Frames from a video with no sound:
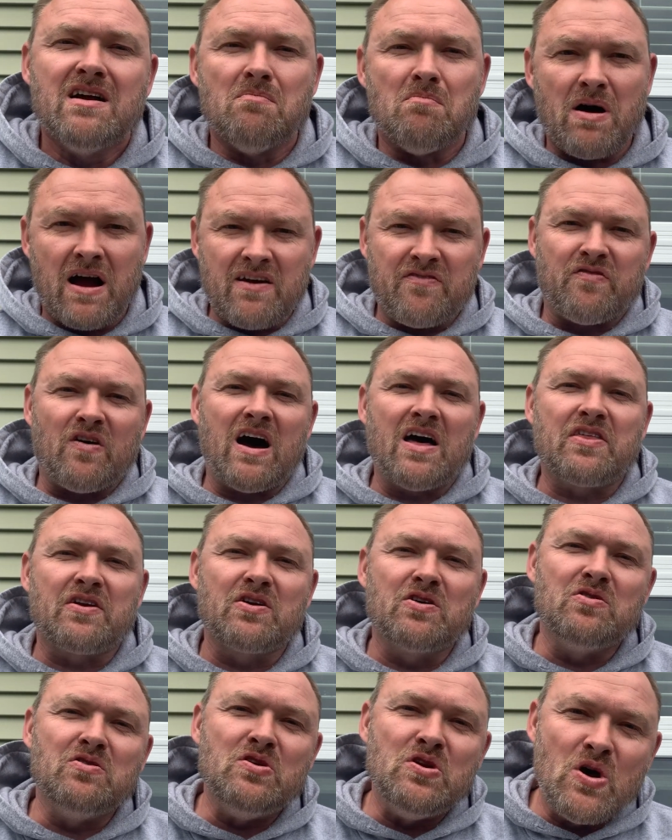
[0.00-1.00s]
My
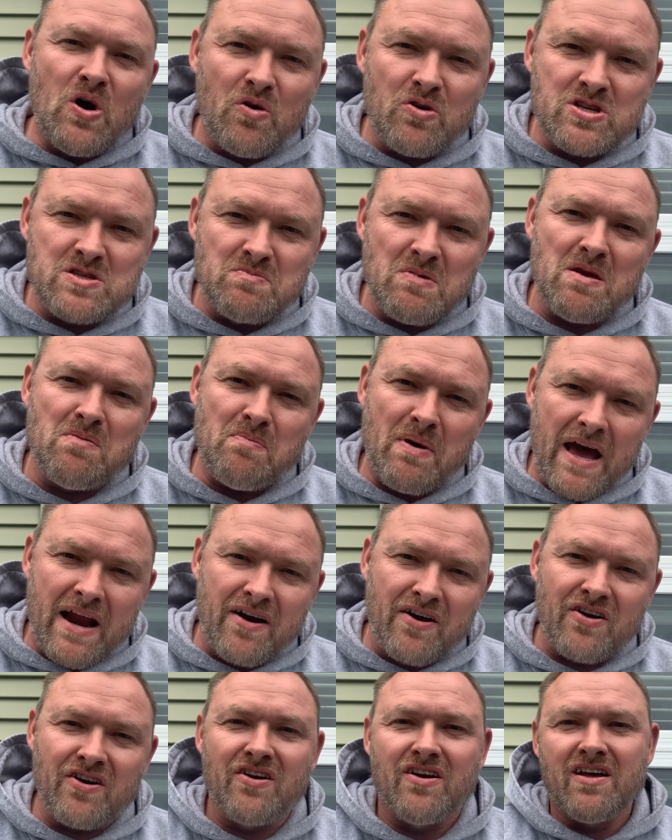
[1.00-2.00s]
Father who knows me
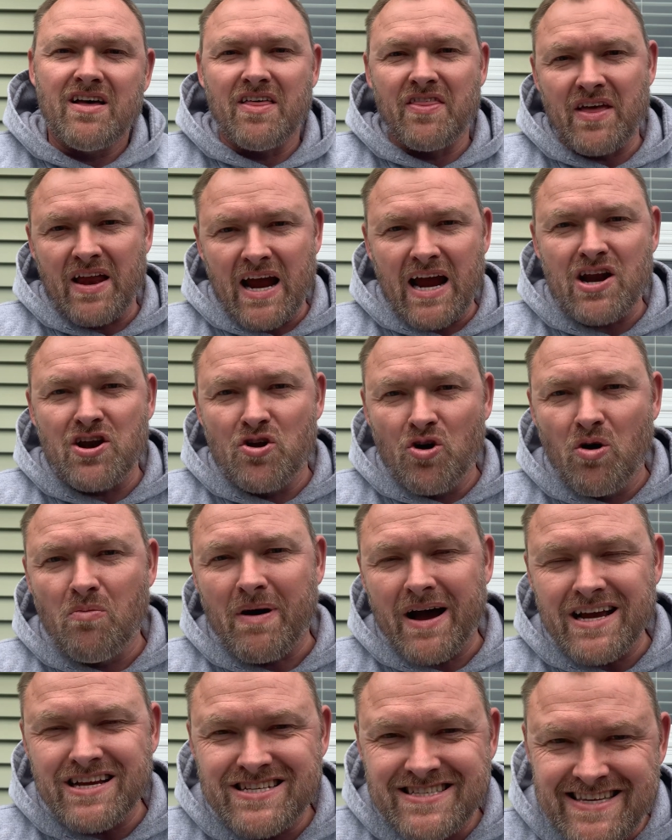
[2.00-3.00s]
better than I know
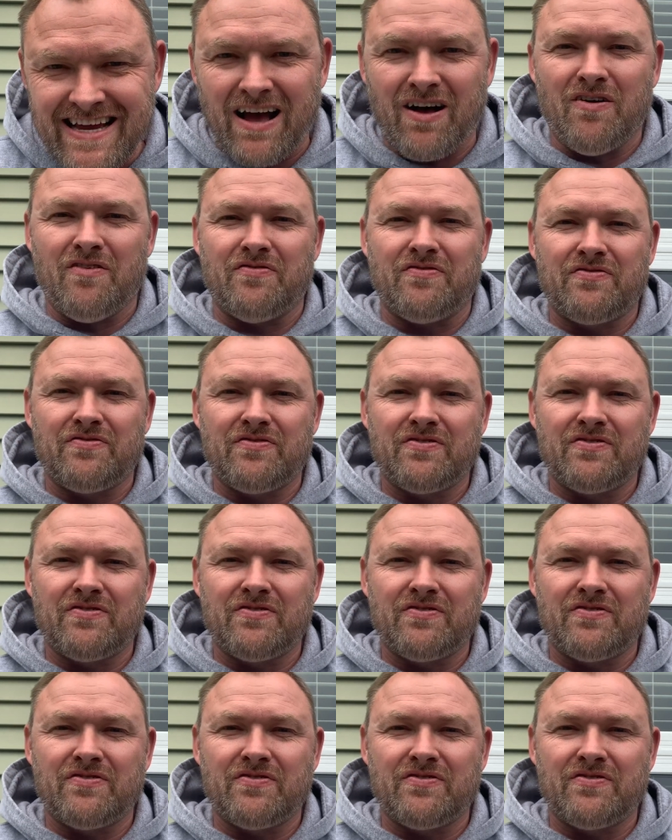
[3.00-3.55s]
myself